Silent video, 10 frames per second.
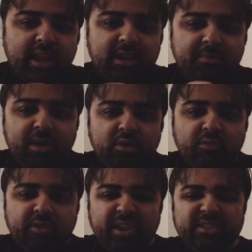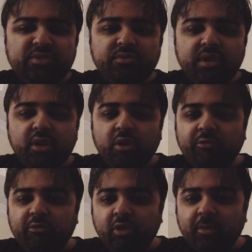element of history
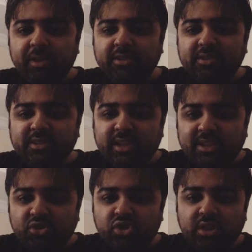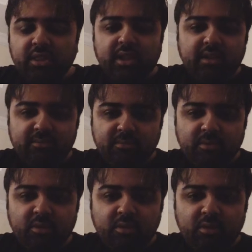of comics in Jeddah
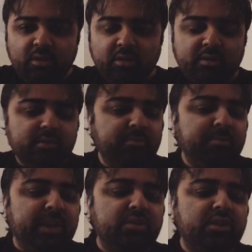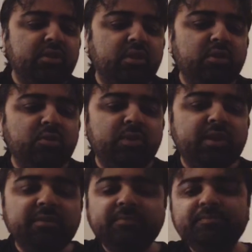pasted onto it.